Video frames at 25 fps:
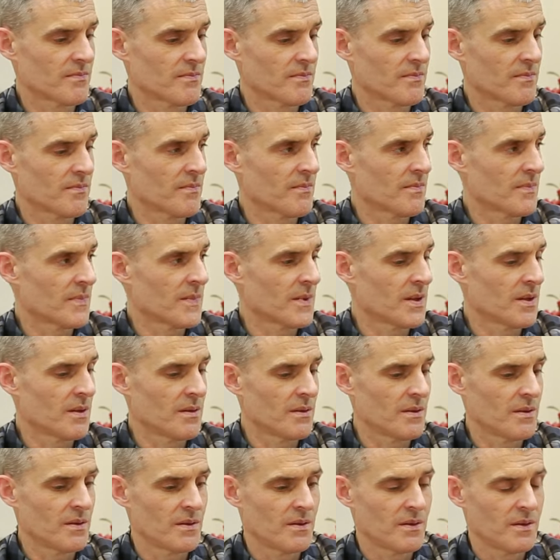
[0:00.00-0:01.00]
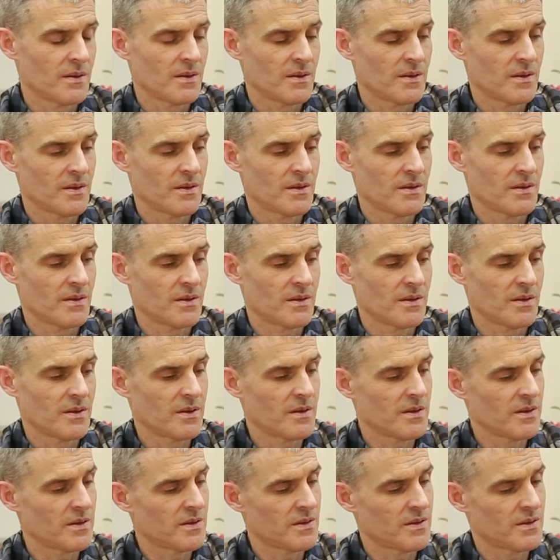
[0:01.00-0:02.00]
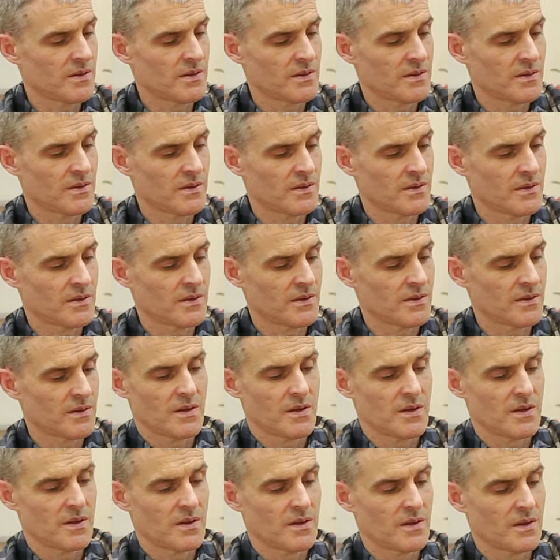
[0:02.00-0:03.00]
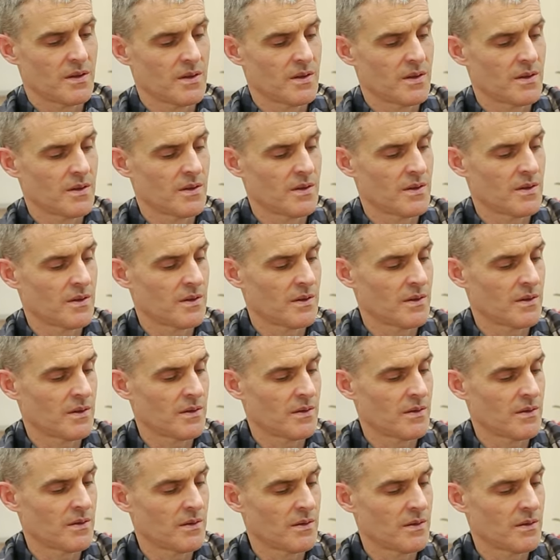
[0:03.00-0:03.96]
This person isn't speaking.